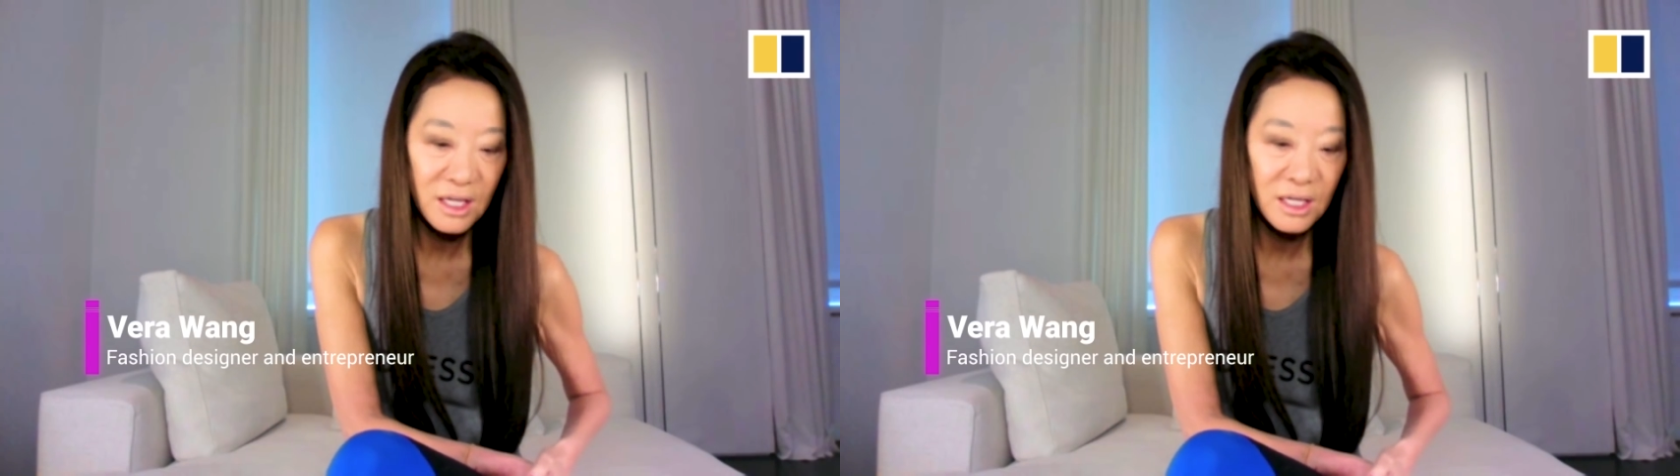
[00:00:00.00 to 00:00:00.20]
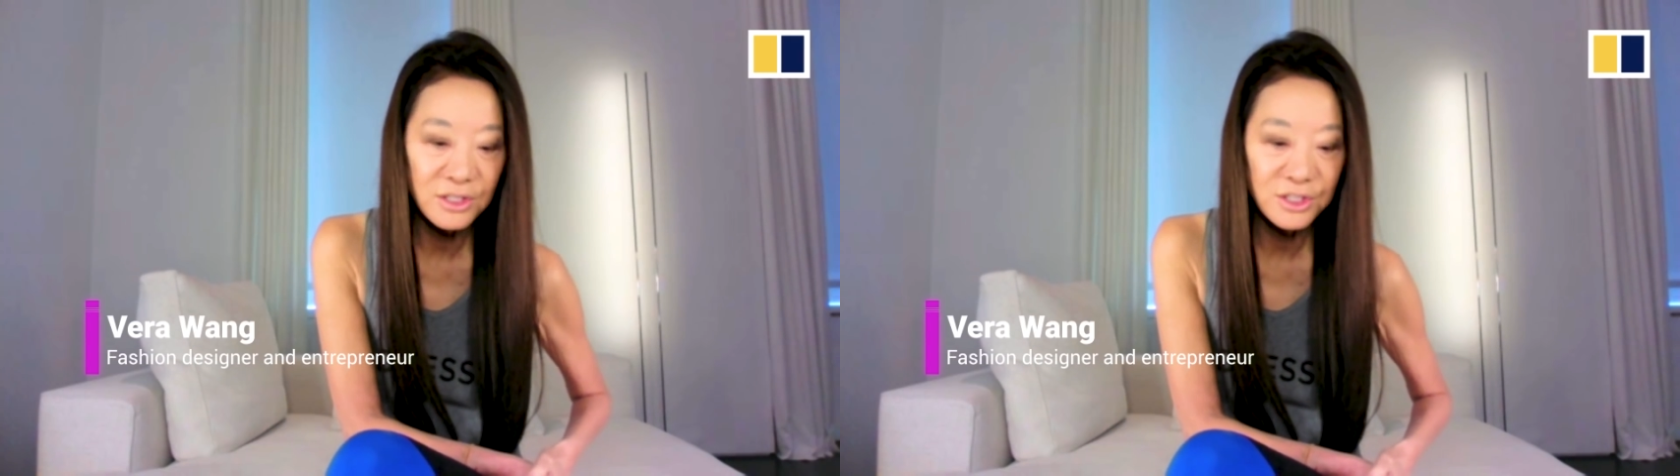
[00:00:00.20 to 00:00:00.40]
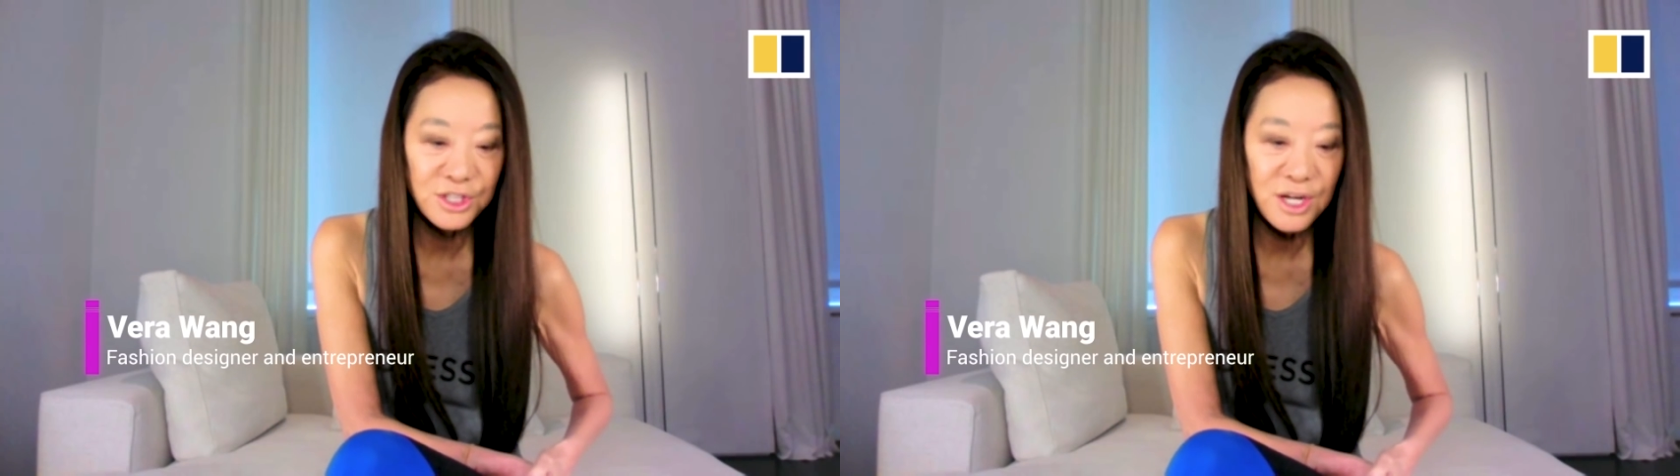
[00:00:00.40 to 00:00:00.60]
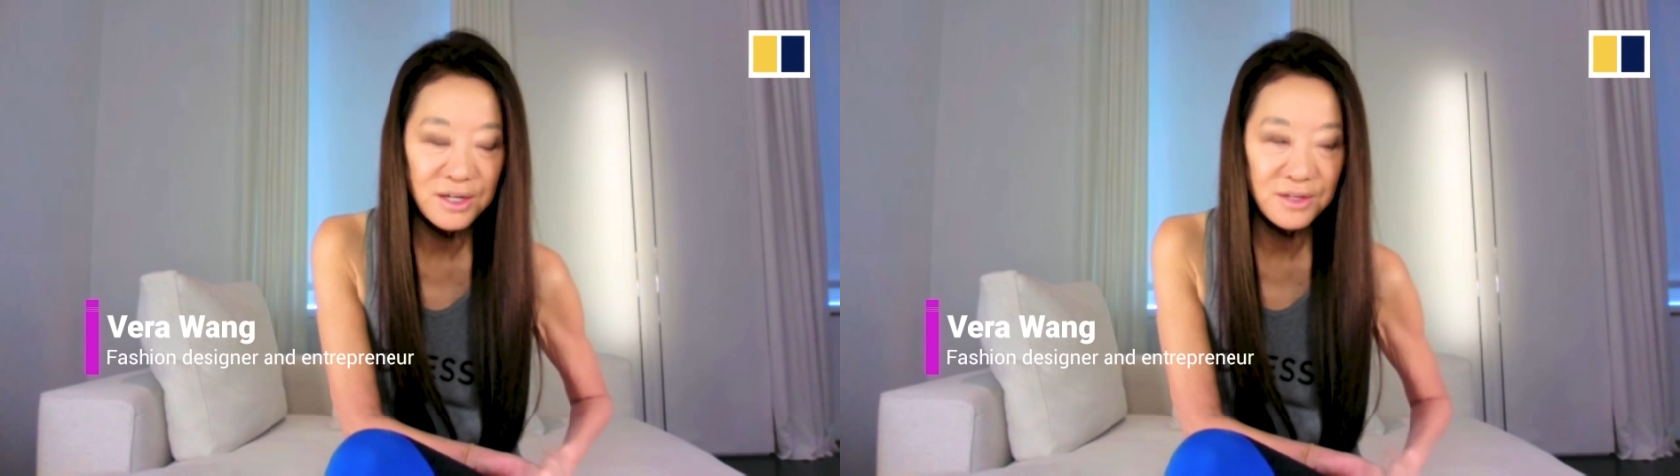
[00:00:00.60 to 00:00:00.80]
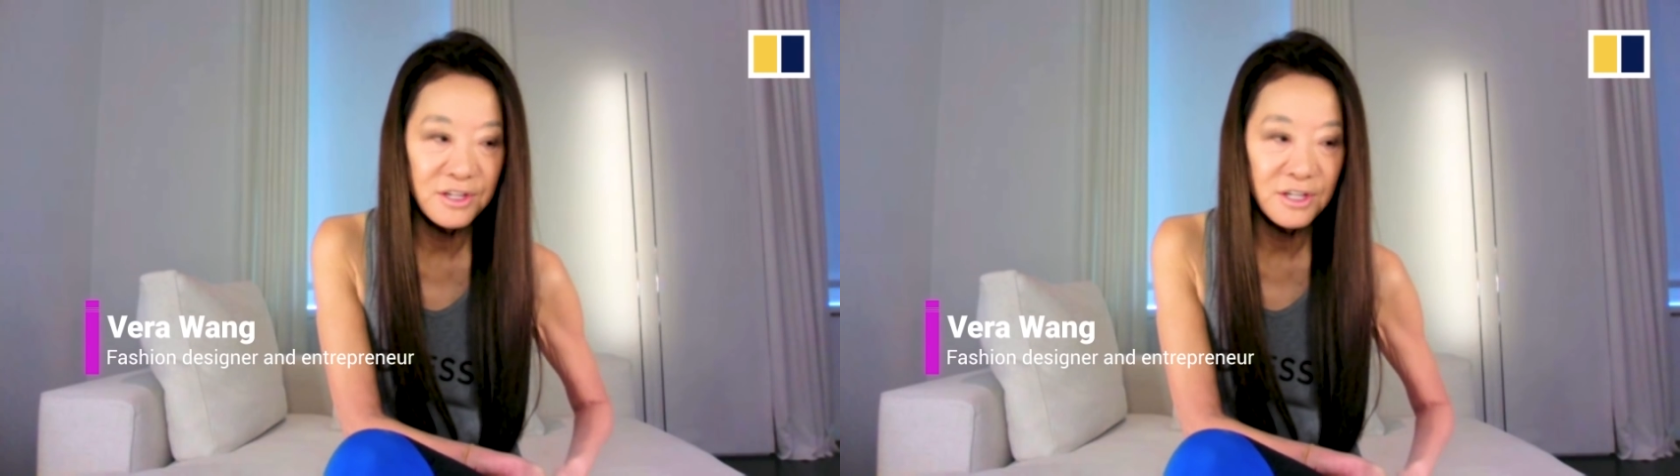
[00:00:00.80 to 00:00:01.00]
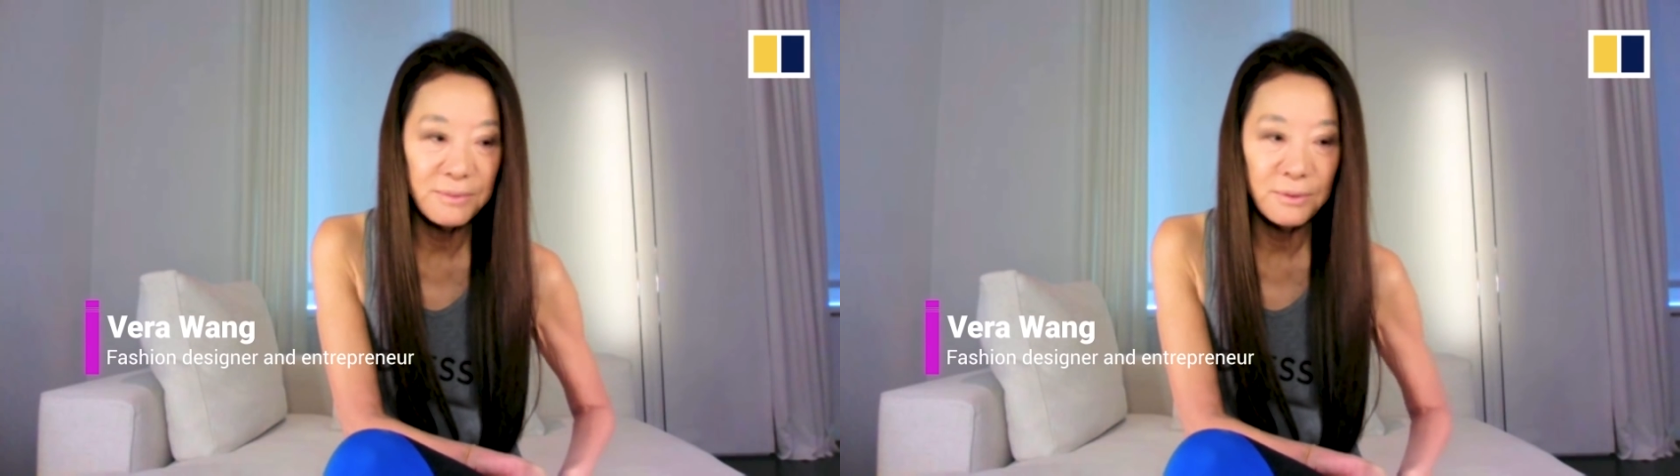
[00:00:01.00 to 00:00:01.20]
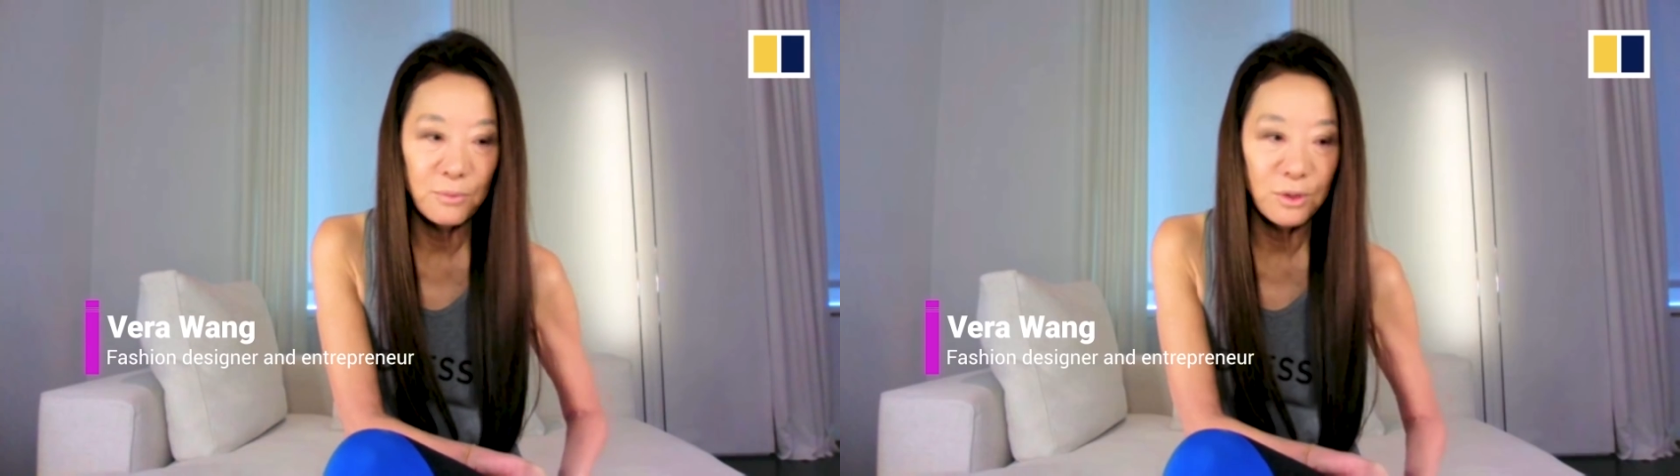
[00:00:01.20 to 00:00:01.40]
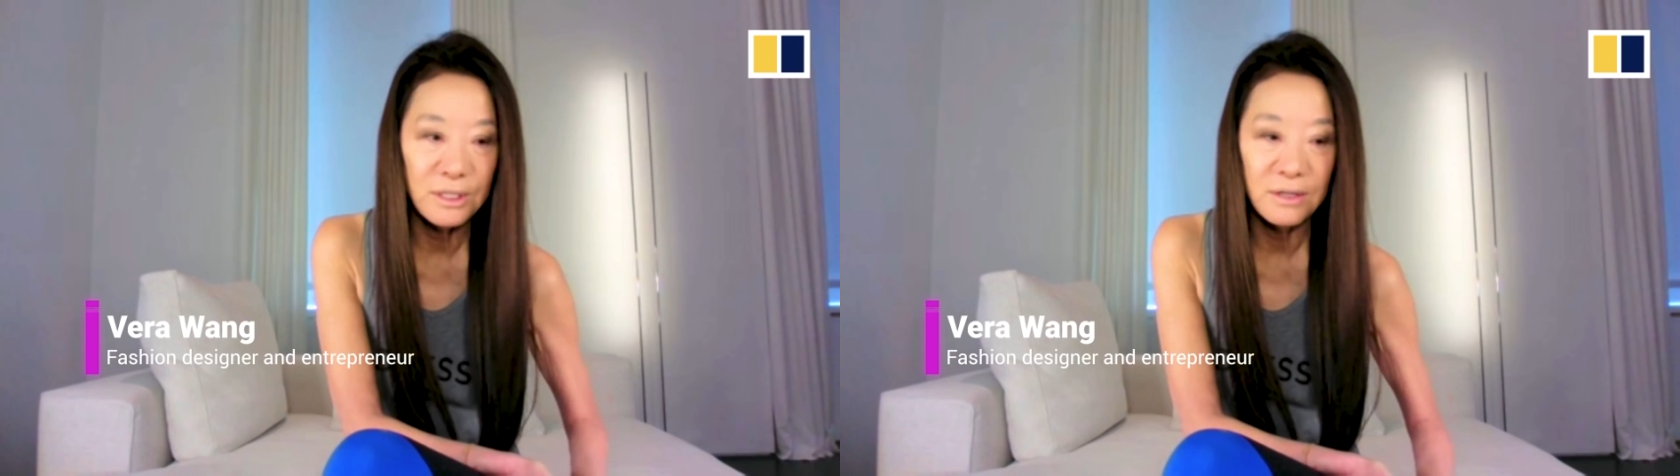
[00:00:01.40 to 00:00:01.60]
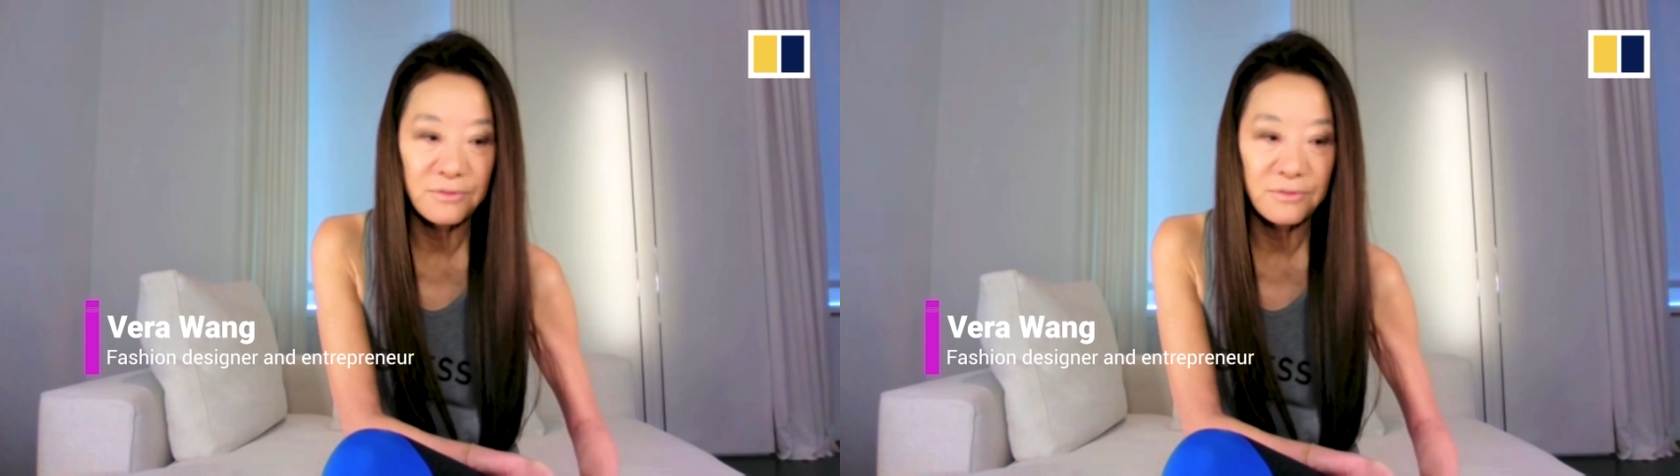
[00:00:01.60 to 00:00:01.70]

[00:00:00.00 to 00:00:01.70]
in China that have been working